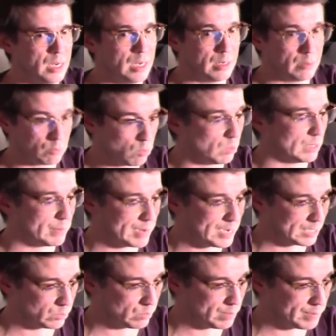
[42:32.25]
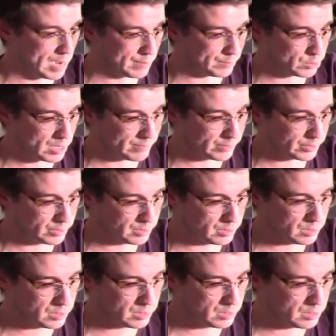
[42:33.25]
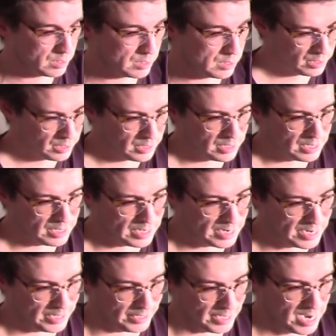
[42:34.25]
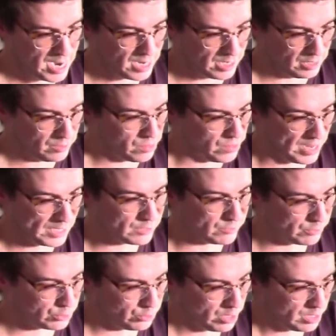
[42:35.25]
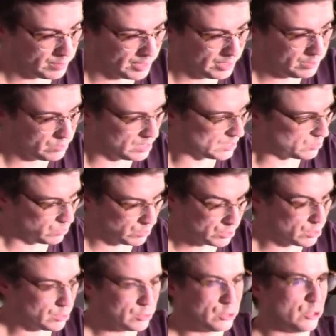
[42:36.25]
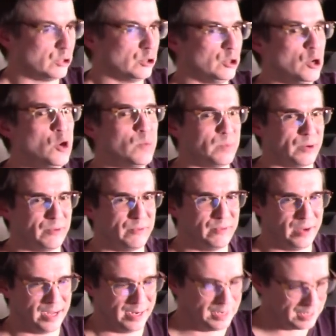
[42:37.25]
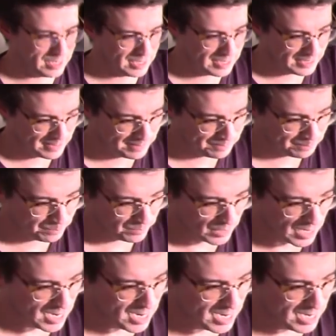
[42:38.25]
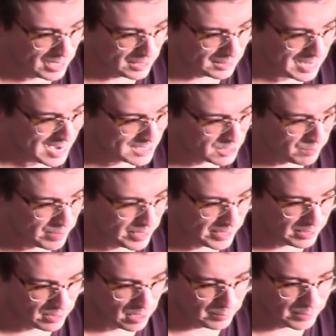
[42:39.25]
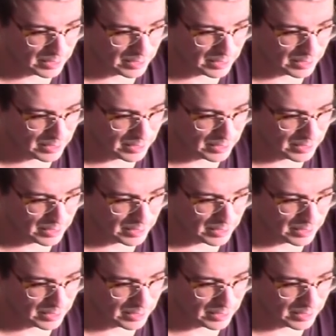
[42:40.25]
rolling back the webcam driver. And yeah, thanks for joining me. This was super fun. Last minute, I'm going to